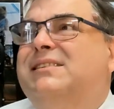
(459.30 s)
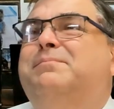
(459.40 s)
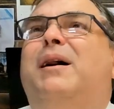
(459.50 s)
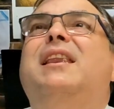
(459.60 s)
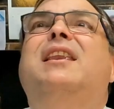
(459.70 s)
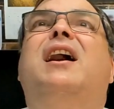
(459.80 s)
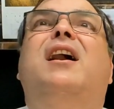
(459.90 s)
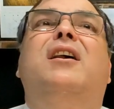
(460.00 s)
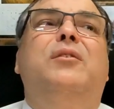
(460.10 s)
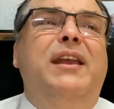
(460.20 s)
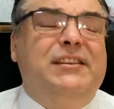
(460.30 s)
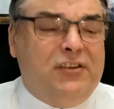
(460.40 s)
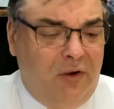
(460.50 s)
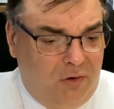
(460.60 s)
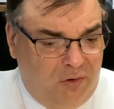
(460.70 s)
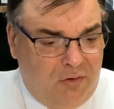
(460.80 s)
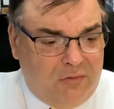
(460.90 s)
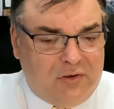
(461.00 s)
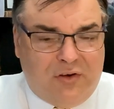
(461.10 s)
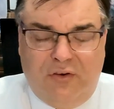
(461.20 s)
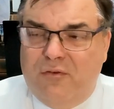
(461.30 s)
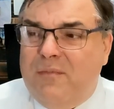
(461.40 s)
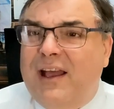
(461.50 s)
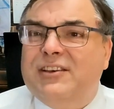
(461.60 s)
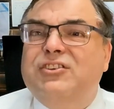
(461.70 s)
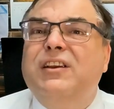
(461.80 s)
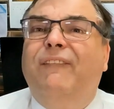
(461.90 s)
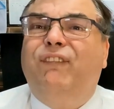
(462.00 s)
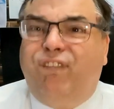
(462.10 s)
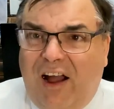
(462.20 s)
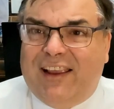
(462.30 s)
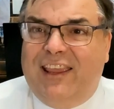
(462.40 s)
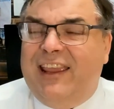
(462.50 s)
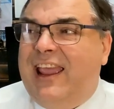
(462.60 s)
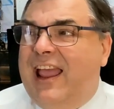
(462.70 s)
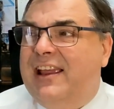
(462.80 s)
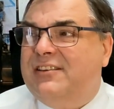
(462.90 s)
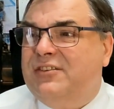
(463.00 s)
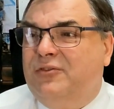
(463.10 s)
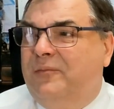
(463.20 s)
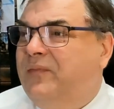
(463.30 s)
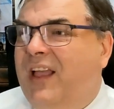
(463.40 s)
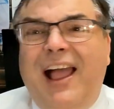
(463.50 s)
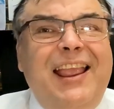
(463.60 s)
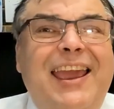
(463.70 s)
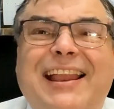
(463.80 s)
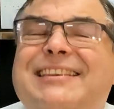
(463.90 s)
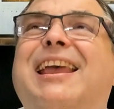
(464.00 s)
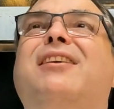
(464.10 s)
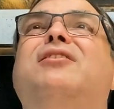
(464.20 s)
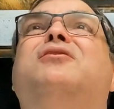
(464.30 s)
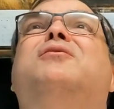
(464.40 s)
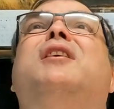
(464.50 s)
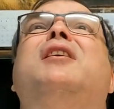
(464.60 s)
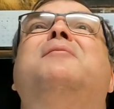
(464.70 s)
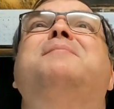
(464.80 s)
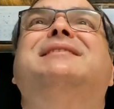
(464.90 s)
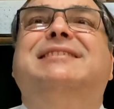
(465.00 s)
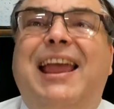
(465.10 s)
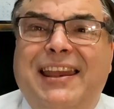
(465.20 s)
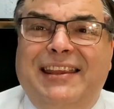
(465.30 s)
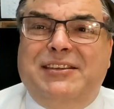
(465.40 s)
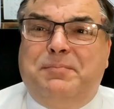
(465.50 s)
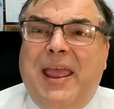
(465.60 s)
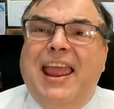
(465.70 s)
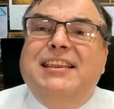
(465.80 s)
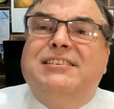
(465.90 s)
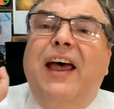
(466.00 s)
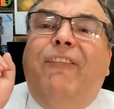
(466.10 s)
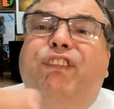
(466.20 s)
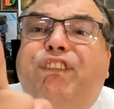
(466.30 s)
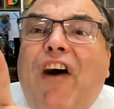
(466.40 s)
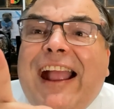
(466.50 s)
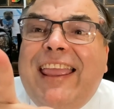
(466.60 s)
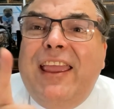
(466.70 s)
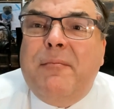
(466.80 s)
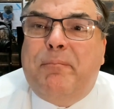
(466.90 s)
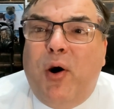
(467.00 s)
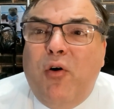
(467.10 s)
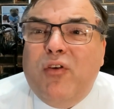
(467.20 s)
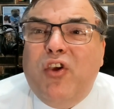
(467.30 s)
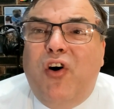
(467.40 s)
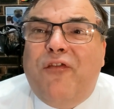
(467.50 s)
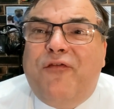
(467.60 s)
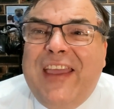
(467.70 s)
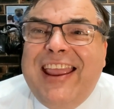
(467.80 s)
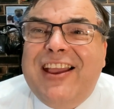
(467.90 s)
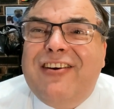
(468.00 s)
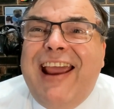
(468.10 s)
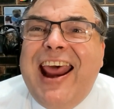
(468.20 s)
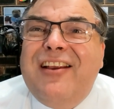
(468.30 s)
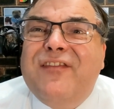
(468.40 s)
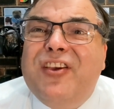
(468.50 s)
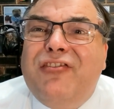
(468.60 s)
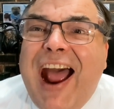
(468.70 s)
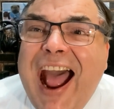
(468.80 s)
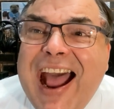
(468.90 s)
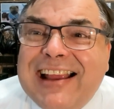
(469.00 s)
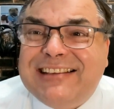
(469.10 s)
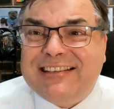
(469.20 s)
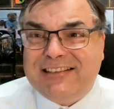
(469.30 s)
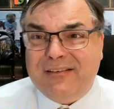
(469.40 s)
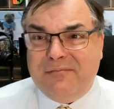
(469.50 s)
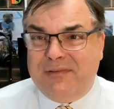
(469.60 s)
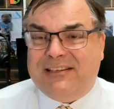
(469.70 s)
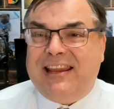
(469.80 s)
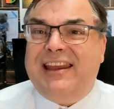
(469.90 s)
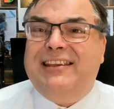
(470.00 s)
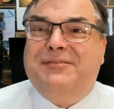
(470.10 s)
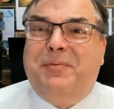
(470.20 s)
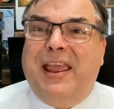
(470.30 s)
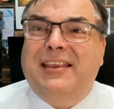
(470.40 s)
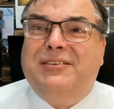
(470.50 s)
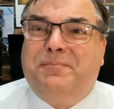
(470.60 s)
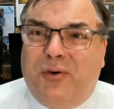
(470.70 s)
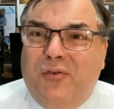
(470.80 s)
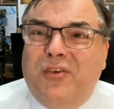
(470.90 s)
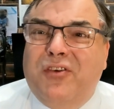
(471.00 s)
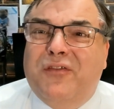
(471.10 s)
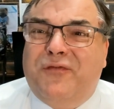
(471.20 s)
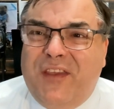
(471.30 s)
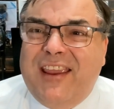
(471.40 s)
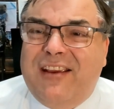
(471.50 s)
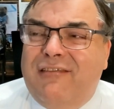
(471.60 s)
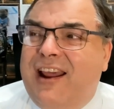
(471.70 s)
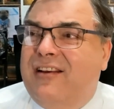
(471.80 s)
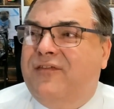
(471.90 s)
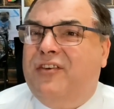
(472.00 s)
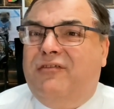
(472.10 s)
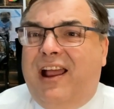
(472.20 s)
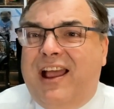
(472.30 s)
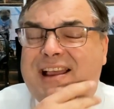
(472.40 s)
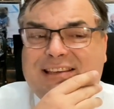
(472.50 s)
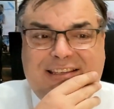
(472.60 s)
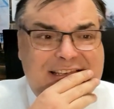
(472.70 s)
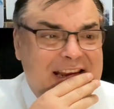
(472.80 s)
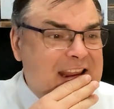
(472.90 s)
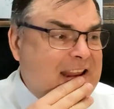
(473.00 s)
But no, it's all too much fucking hassle. I gotta tell you, Mercedes Benz, fucking pull your finger out of your ass. Mercedes Benz, pull your finger out of your ass.